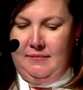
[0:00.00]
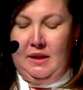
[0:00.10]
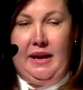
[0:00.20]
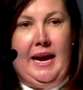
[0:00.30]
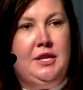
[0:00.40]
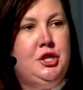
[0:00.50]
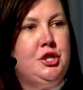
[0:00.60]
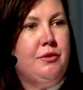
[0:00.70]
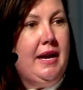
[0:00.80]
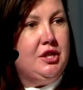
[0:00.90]
and
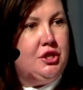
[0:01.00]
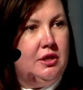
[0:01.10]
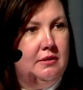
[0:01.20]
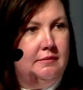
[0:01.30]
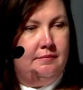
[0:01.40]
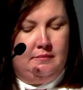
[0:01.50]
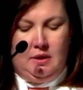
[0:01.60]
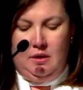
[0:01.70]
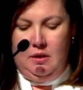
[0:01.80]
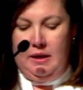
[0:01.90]
stretched
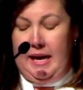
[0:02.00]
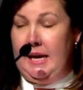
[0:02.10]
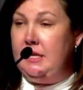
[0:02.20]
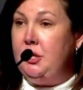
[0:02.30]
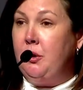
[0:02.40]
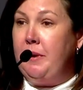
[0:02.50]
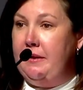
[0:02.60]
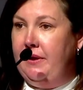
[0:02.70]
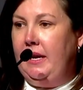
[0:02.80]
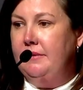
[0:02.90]
and
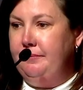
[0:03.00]
grieving